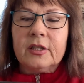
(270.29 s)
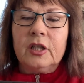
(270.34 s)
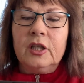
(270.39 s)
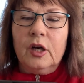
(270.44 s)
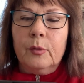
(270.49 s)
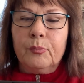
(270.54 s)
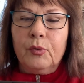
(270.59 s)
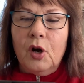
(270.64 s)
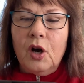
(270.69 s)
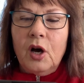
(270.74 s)
and
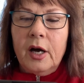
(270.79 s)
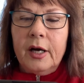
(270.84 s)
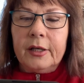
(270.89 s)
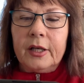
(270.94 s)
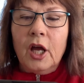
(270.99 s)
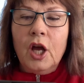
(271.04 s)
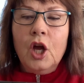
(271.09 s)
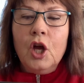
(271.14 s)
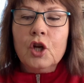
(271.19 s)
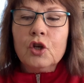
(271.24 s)
abroad,
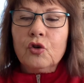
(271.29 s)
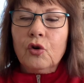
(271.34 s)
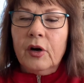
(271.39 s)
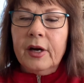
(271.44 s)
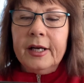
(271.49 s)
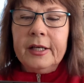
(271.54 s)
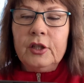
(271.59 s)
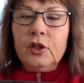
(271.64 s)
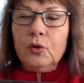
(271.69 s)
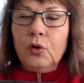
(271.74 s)

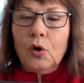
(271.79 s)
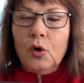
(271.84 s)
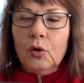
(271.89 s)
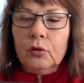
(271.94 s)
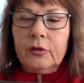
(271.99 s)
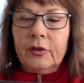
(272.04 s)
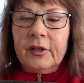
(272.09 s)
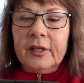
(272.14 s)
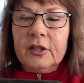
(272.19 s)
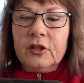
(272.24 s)
trying to
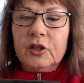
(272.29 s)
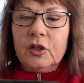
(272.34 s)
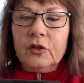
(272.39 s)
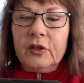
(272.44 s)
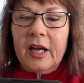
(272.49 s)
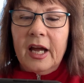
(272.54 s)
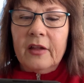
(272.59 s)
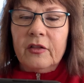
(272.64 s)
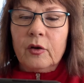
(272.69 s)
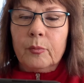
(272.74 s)
hold things
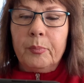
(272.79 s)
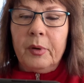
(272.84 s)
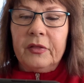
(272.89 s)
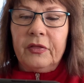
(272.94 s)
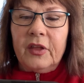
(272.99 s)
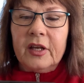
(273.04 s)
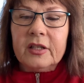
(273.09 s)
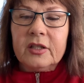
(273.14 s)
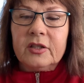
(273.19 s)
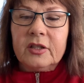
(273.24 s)
together, but
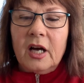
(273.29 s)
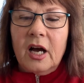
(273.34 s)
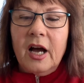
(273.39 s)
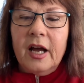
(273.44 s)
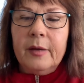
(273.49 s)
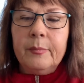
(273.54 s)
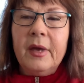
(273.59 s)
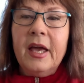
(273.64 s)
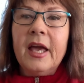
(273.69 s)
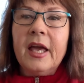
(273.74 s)
this
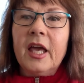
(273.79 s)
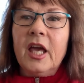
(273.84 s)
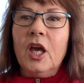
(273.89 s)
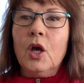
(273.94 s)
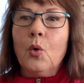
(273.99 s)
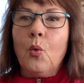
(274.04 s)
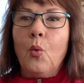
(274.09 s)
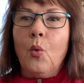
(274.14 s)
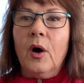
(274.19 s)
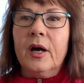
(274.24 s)
time
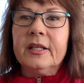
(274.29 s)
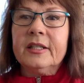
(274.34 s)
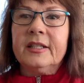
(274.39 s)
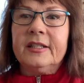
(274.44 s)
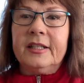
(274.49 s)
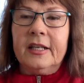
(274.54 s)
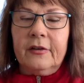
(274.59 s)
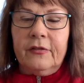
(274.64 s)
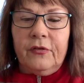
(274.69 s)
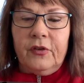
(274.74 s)
it was
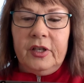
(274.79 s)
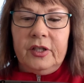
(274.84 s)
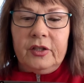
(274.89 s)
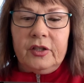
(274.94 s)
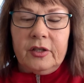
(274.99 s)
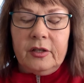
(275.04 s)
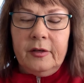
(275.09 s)
different.